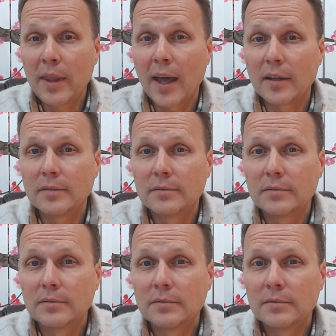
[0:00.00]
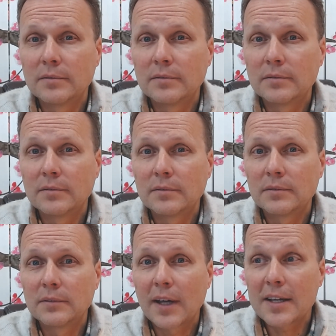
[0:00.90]
that.
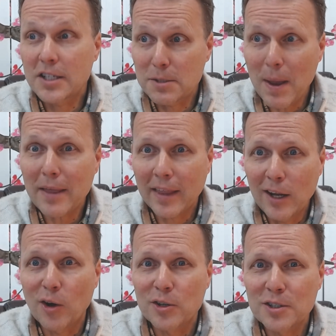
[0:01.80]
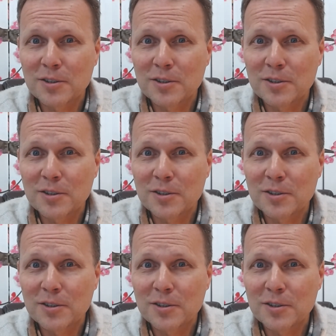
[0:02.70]
I suspect they're not.